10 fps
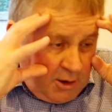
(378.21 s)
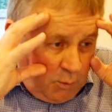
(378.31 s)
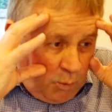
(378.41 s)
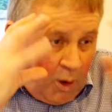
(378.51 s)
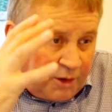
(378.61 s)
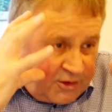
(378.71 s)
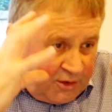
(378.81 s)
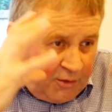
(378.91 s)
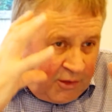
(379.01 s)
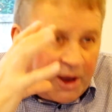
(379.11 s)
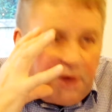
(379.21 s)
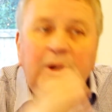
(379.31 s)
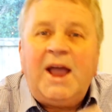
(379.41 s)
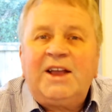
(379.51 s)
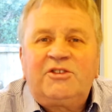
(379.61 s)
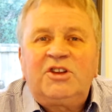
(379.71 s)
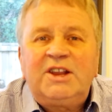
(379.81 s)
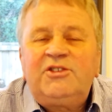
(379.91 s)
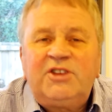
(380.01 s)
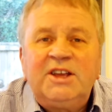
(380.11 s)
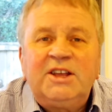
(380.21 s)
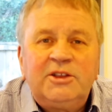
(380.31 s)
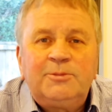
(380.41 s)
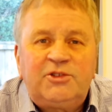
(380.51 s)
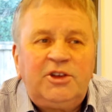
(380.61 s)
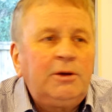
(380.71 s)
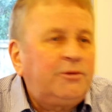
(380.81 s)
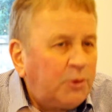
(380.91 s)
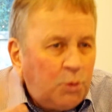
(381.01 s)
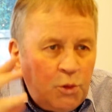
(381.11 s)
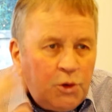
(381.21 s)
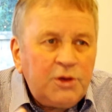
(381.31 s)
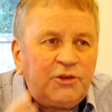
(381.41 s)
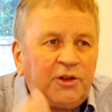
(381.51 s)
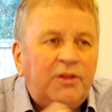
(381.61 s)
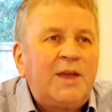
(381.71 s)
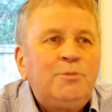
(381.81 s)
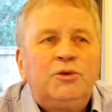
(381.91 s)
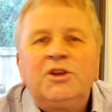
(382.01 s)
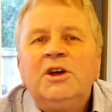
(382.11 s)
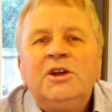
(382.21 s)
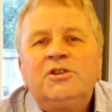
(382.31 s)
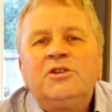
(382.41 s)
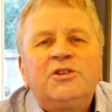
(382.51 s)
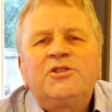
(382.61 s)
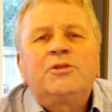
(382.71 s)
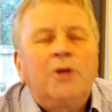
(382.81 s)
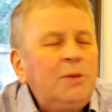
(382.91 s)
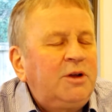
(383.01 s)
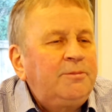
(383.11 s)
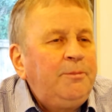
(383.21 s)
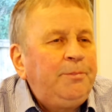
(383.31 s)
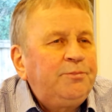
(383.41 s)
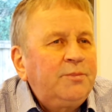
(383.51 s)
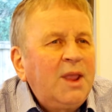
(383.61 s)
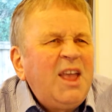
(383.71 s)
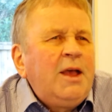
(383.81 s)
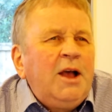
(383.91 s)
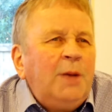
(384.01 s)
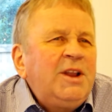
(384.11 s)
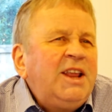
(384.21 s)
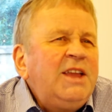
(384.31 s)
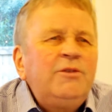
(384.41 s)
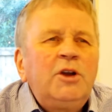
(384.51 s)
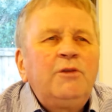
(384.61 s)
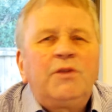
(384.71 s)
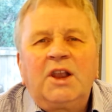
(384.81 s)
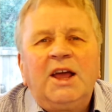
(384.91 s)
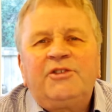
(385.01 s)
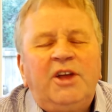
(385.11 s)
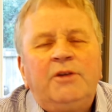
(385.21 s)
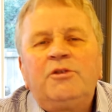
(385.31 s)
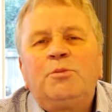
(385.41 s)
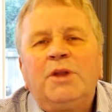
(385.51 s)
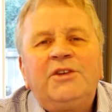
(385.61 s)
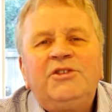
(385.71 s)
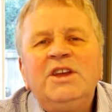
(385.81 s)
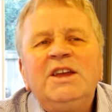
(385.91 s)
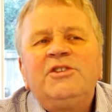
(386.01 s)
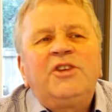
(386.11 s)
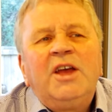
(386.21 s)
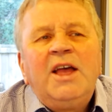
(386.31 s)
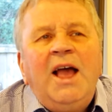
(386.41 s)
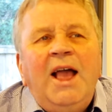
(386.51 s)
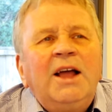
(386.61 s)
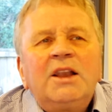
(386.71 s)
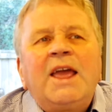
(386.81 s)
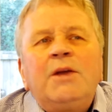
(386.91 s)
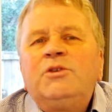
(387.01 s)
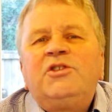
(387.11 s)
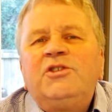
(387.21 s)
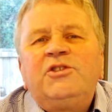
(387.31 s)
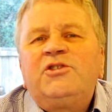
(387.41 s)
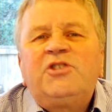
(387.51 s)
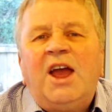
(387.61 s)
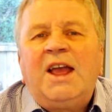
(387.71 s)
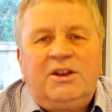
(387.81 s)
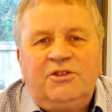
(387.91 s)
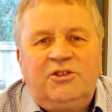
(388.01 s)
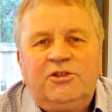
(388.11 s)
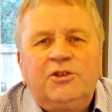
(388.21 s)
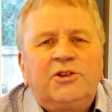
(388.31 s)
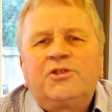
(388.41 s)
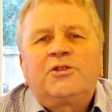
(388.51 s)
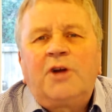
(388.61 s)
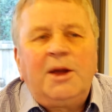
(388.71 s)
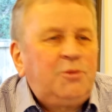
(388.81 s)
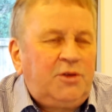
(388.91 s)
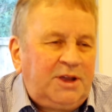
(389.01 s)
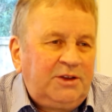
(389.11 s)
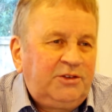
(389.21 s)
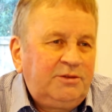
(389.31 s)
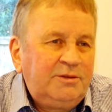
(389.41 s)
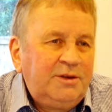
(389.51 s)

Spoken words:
what they were actually seeing themselves, the words that they put to describe it. I mean, even over the last 100 plus years, our language has changed to describe things.